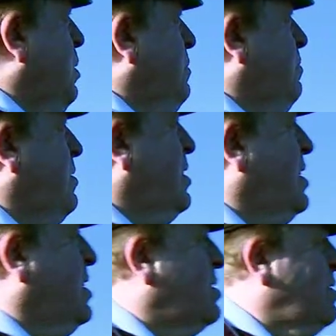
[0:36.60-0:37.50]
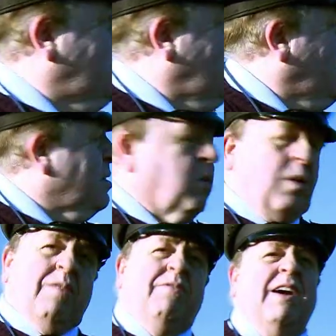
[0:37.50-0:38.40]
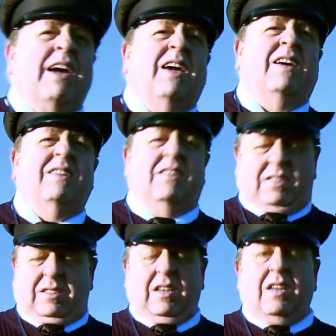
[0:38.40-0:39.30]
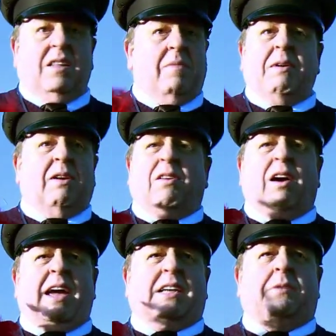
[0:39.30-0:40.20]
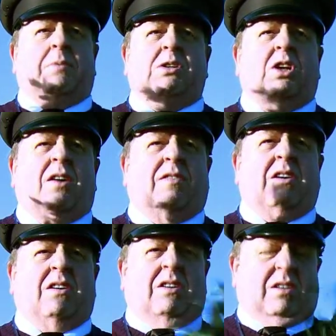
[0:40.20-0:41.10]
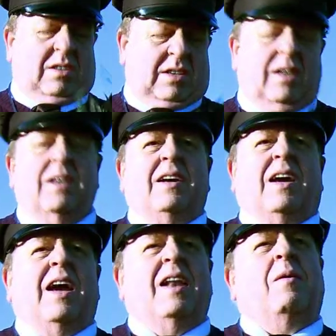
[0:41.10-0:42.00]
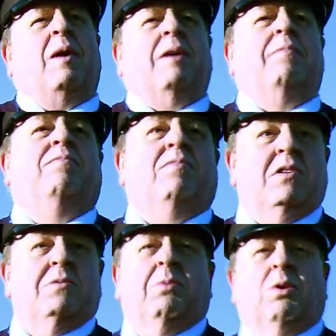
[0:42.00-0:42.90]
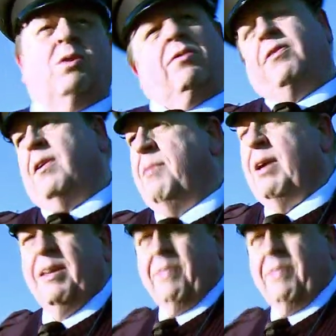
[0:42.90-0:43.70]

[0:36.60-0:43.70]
one dressing up the Queen Vic. They made a right exhibition of her. Anyway, there's more. Follow me.